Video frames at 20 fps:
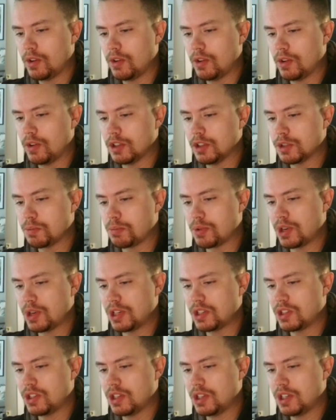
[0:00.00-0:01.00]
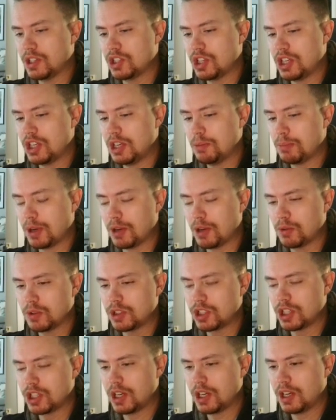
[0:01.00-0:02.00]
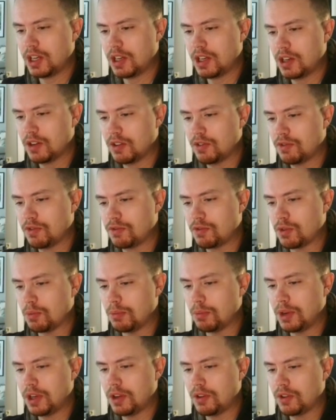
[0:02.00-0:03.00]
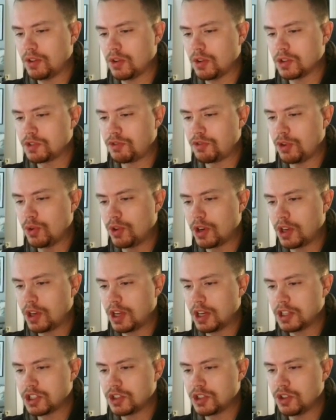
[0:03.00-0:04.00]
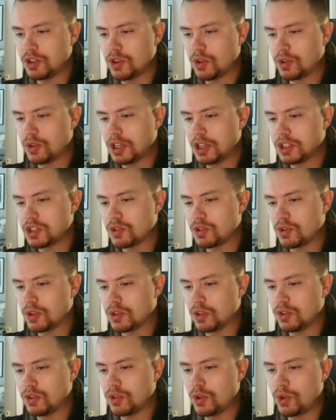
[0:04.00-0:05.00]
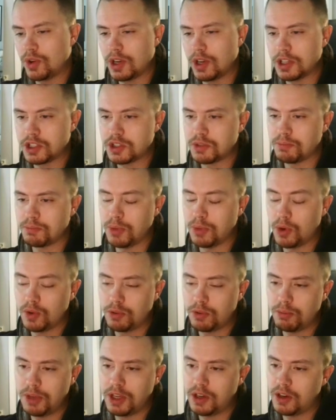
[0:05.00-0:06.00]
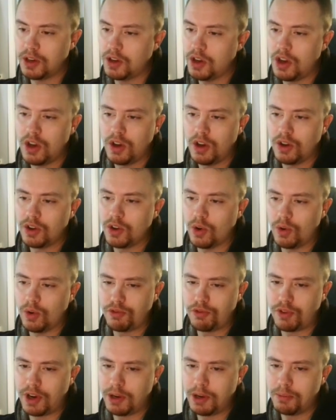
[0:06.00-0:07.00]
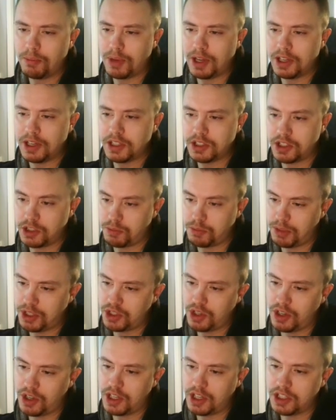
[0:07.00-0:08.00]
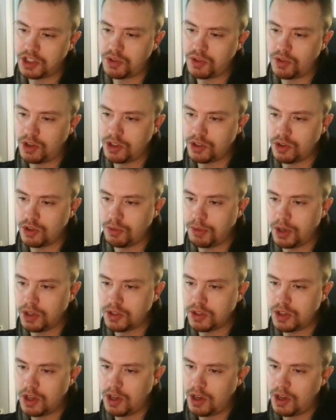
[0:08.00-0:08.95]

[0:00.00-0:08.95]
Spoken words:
It's pretty cheap, I would say, for being those Furia guys. You know, Keiserato and Yuri has both been gold frame players, especially Keiserato, but